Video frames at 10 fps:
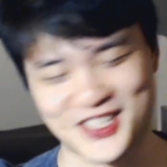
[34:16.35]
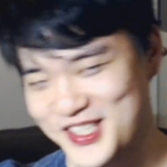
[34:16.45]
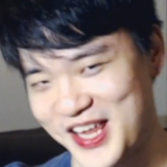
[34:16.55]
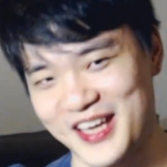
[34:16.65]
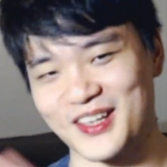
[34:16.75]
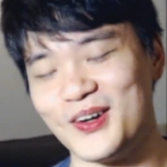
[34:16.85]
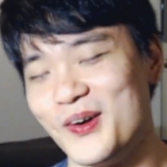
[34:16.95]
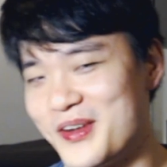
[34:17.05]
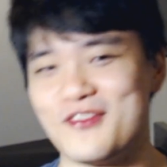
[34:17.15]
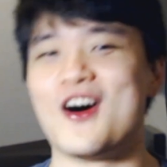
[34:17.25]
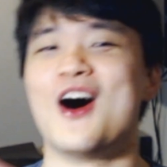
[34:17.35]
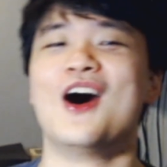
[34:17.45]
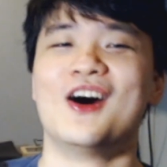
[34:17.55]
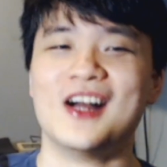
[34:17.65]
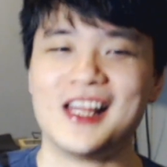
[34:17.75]
She's taking hold of
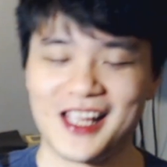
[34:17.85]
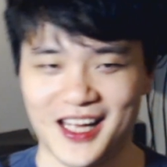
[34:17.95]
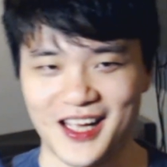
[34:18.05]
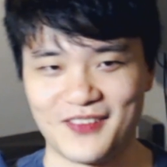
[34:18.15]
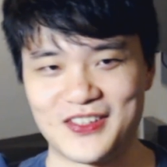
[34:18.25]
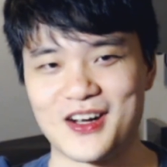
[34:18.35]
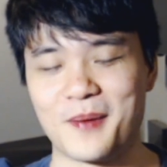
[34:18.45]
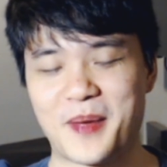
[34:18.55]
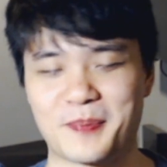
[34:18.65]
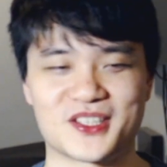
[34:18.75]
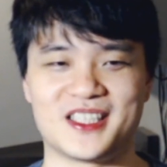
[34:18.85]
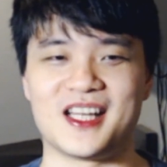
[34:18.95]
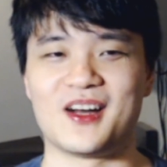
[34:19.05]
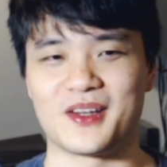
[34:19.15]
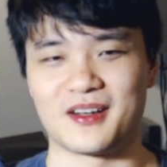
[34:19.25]
all of the combat
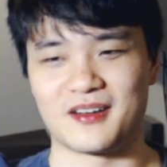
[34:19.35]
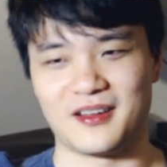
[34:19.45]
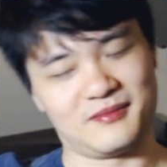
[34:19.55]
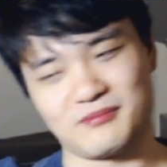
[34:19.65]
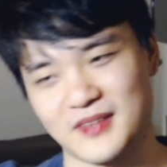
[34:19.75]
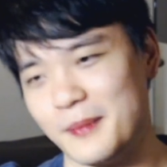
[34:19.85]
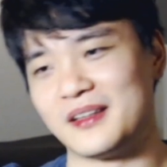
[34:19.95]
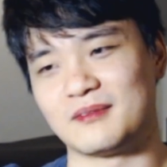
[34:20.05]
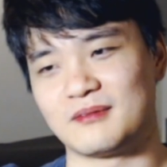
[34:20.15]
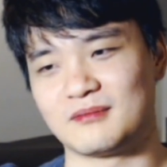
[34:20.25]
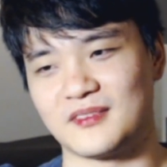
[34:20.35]
personnel here, and I mean,